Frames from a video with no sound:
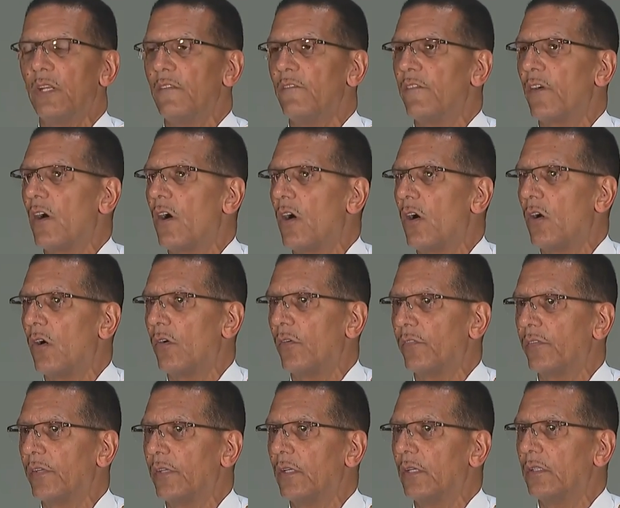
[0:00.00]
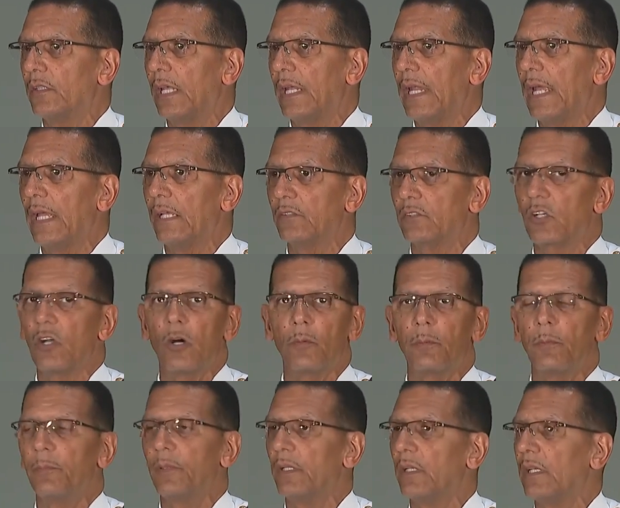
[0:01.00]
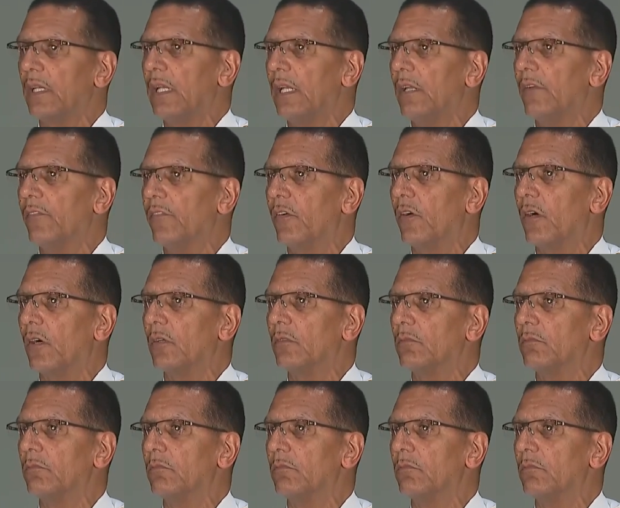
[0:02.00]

involved that has culpability for